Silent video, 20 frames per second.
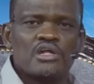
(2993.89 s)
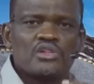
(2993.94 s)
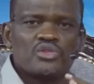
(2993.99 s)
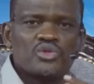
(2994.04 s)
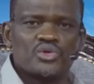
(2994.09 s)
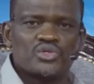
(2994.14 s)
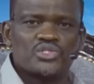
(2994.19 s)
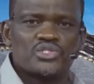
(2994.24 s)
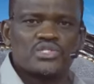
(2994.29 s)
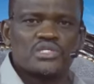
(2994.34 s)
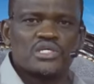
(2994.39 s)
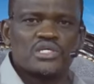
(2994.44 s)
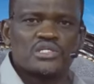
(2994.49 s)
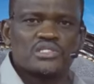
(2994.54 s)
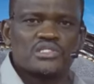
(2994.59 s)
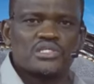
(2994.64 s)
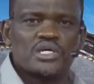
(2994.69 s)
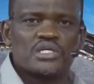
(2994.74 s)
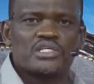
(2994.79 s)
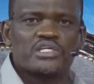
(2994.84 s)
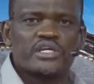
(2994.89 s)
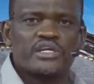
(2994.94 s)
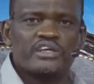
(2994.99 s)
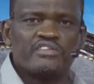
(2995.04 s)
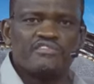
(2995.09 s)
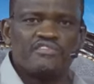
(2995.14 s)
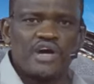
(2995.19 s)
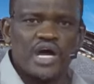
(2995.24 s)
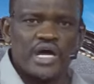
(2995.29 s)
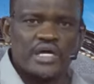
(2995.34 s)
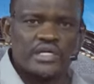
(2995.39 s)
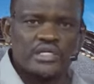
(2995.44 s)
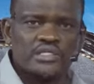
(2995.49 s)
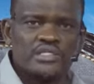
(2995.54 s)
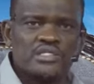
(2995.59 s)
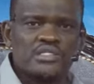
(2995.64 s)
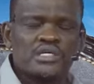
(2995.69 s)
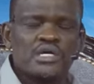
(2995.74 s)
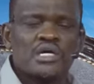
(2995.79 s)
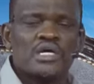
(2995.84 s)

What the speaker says: those things that divide